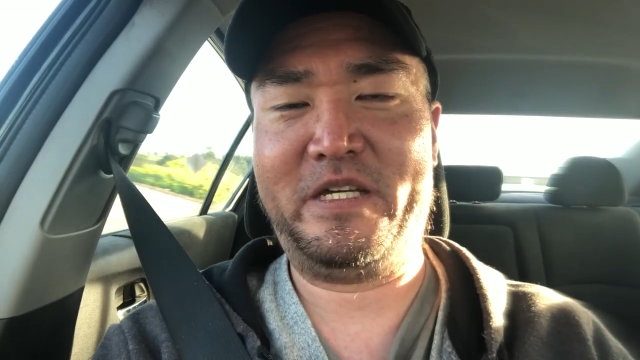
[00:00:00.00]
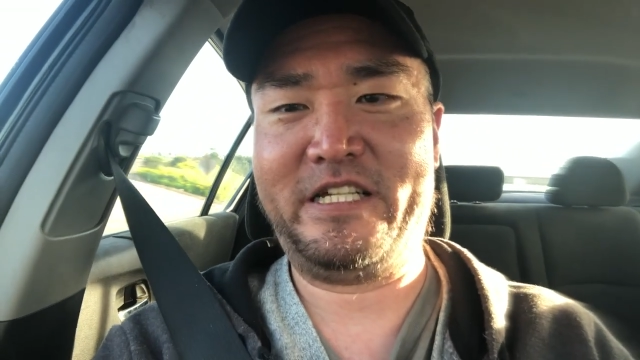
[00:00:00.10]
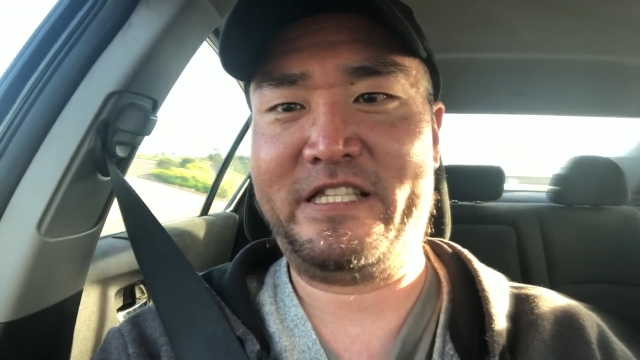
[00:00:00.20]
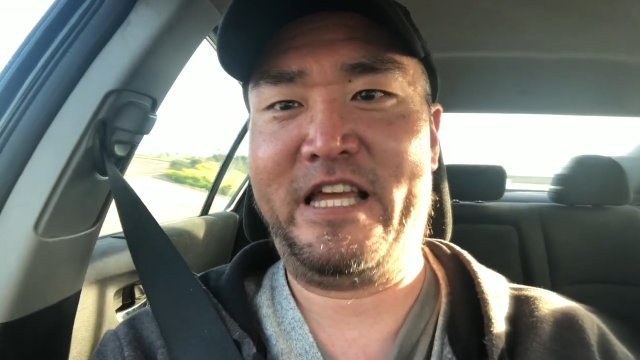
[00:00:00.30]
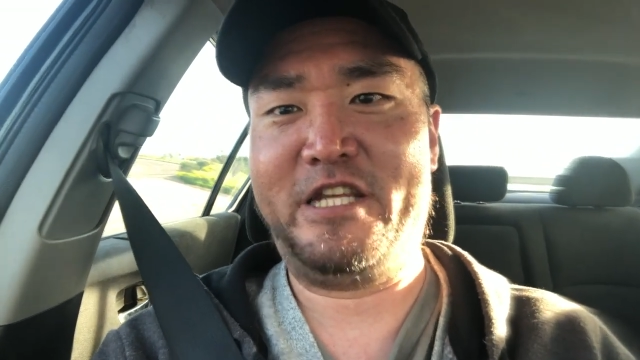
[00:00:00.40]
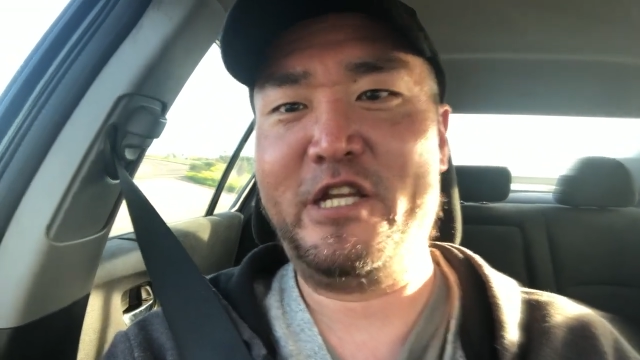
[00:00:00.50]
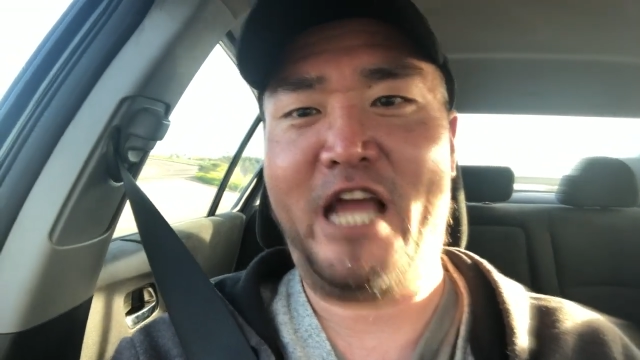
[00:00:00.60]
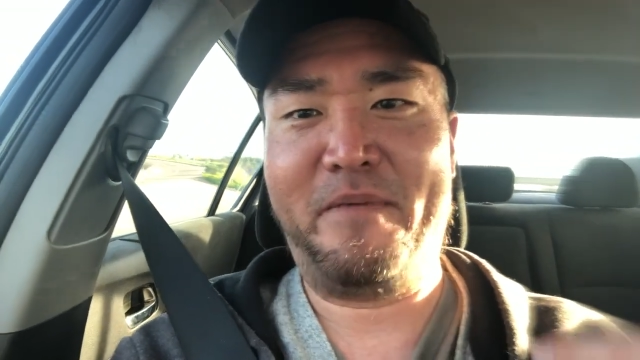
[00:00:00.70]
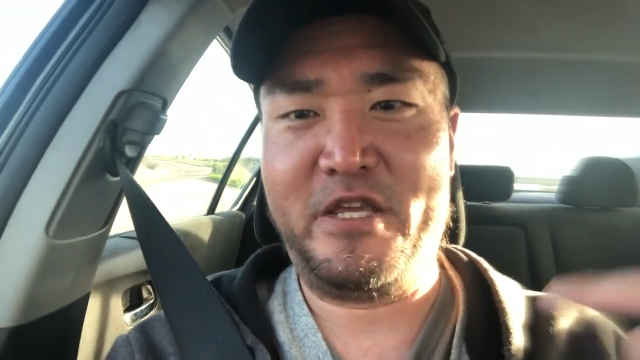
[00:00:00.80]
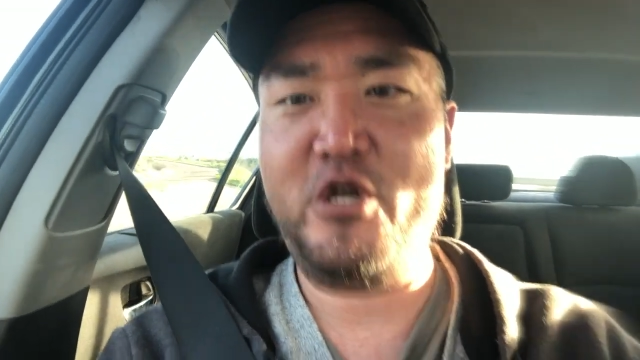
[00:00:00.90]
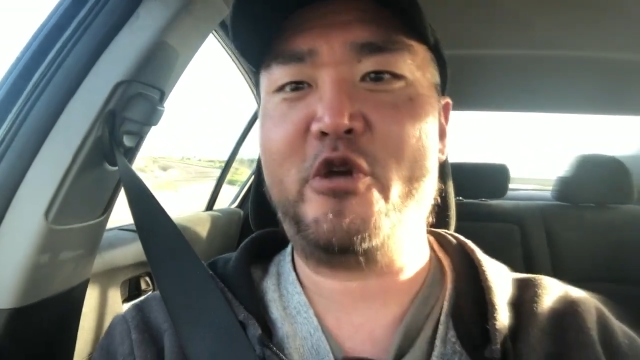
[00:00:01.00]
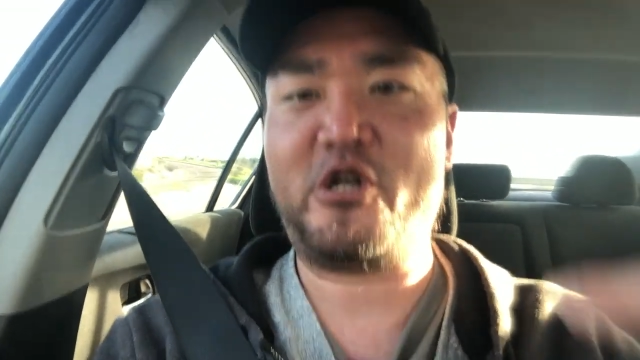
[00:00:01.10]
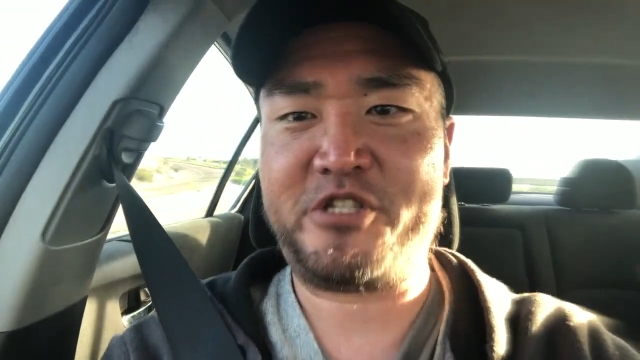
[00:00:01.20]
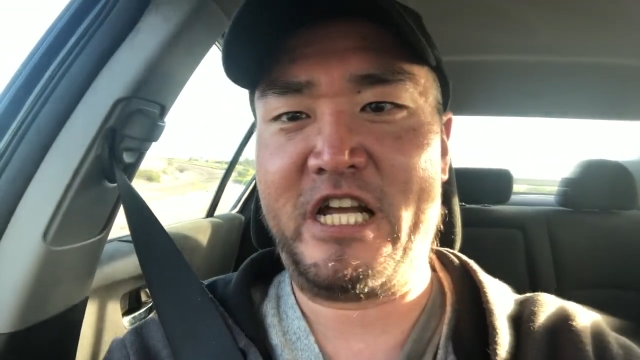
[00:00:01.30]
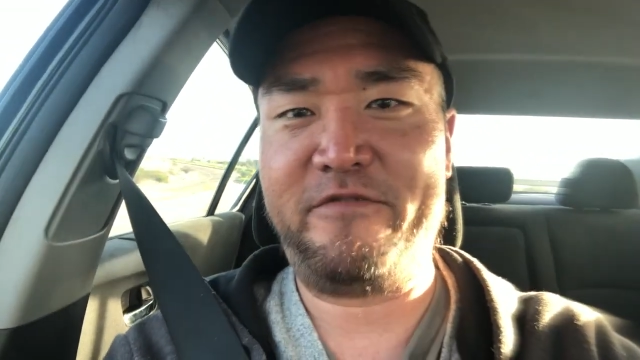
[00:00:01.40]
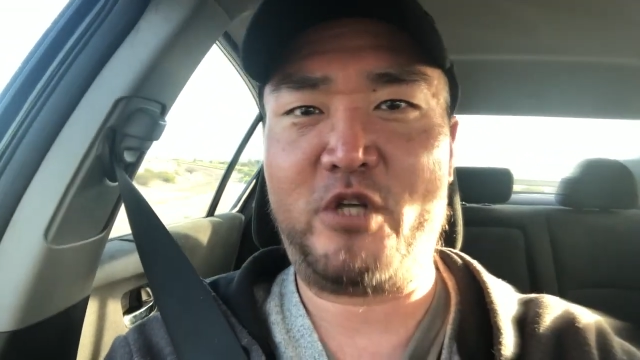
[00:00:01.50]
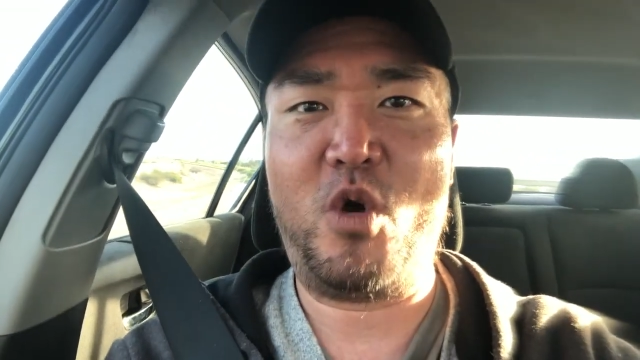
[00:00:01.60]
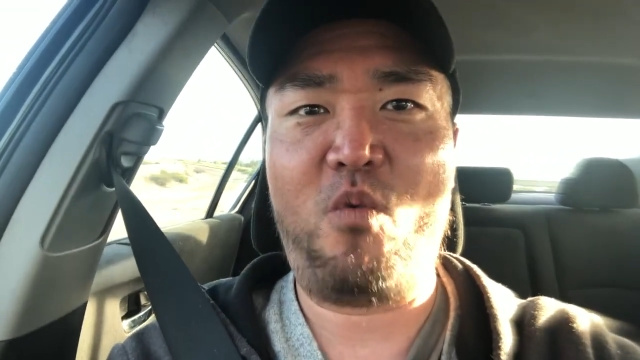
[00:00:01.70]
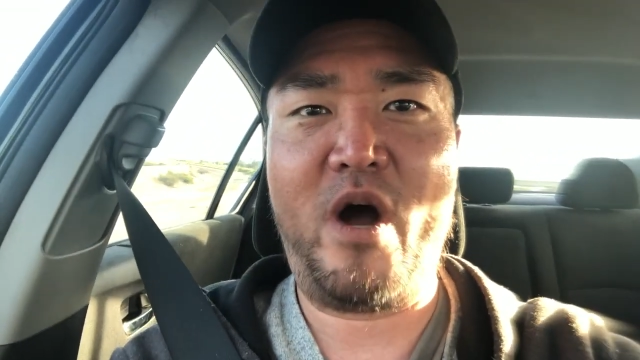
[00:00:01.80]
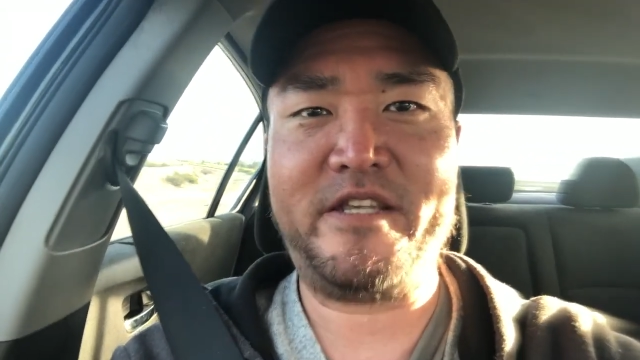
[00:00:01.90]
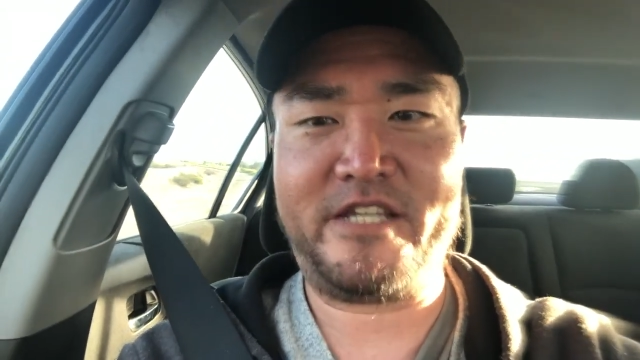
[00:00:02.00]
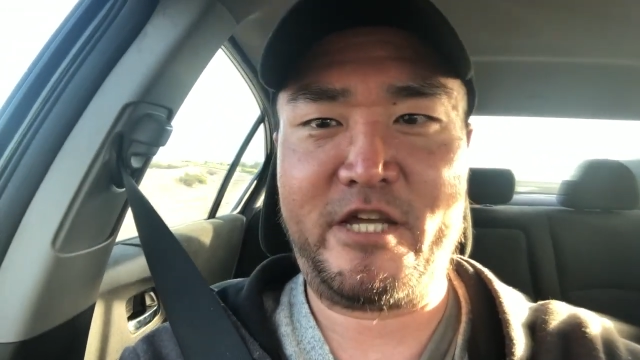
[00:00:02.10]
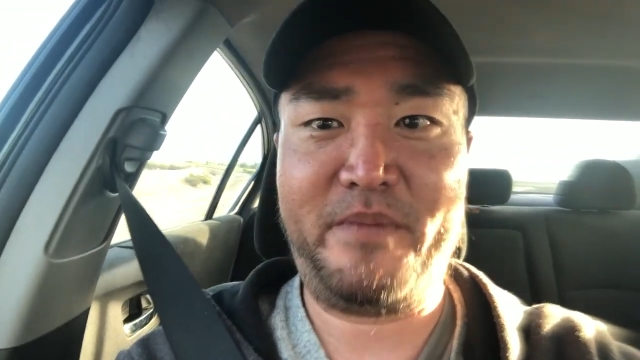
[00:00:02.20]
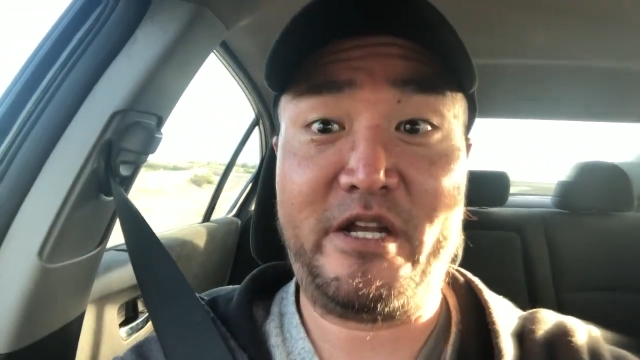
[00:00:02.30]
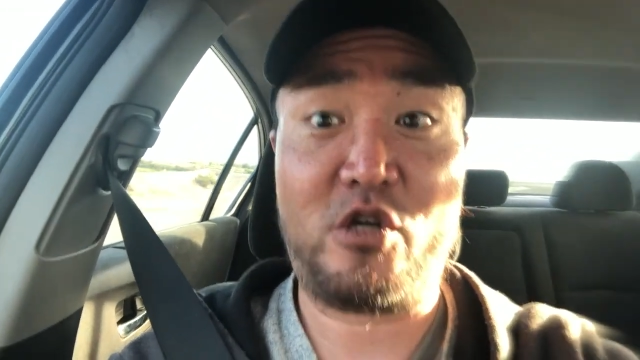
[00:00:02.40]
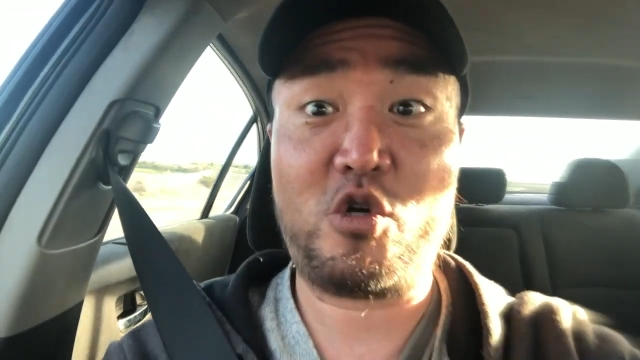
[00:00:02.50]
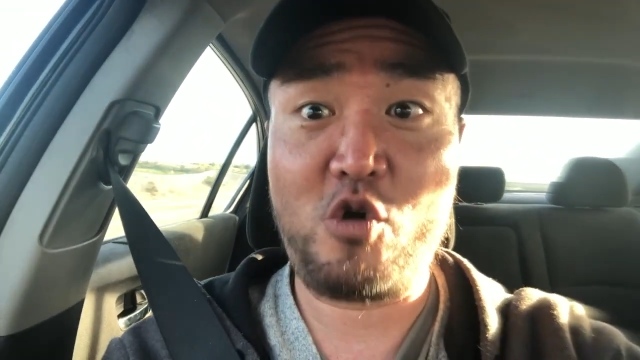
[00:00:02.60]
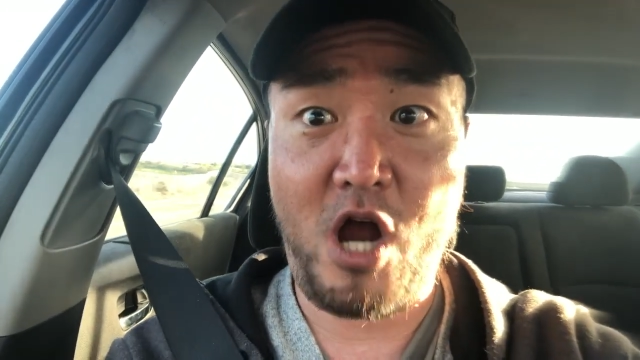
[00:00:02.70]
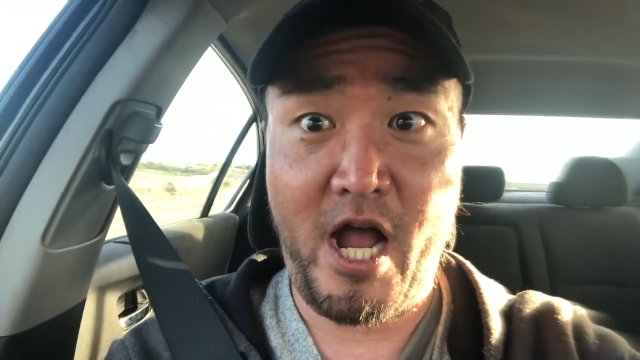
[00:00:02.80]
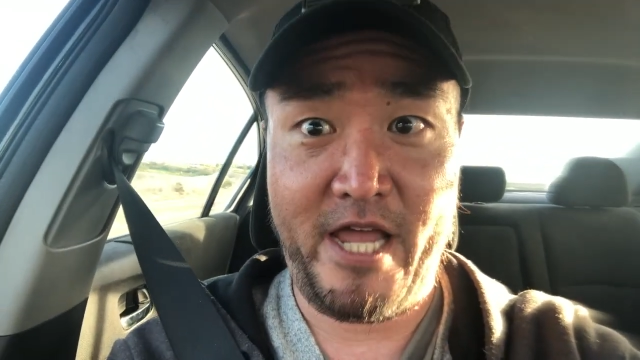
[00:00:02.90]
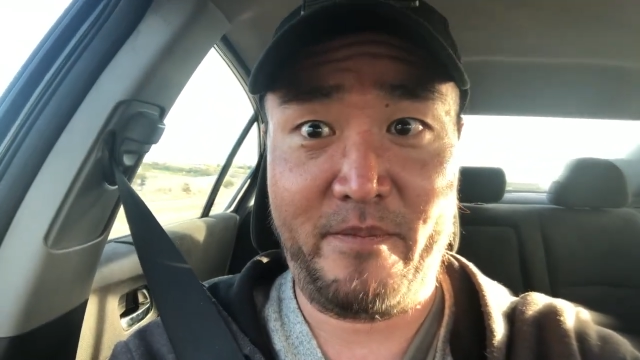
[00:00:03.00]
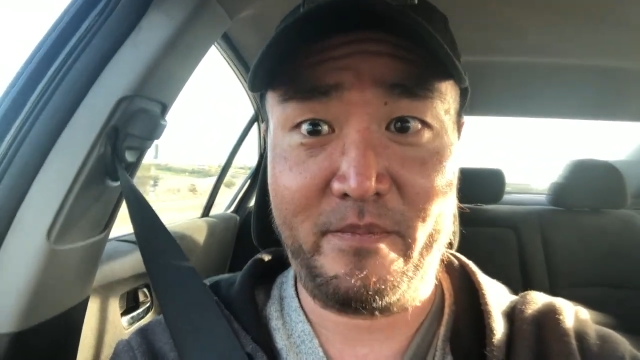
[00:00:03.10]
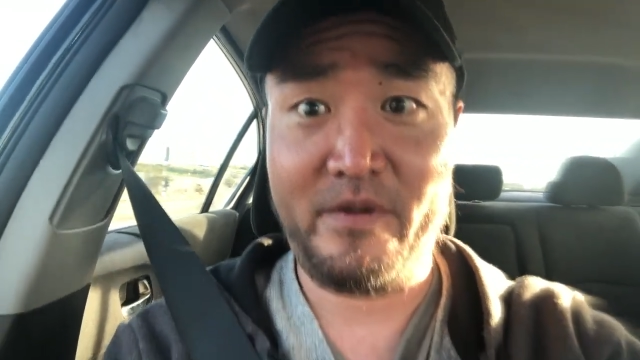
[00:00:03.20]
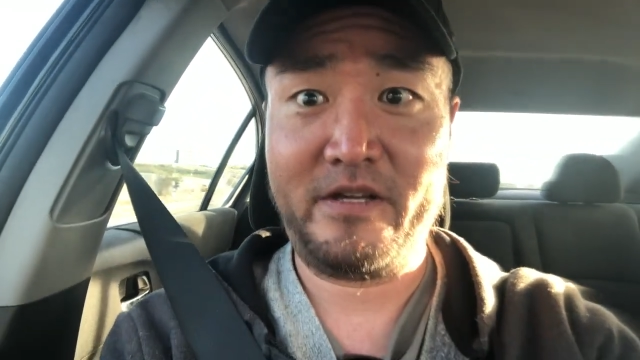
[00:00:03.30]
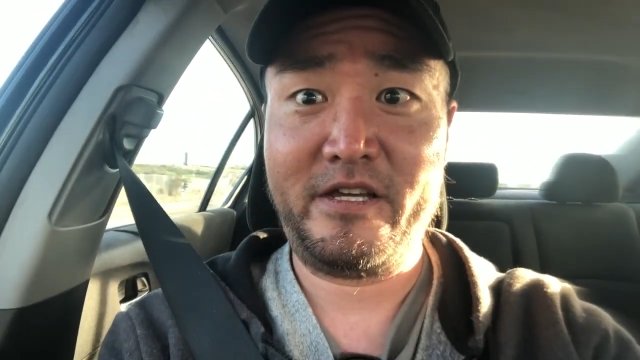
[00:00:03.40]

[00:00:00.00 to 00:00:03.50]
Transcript: because then you yourself don't want to commit a crime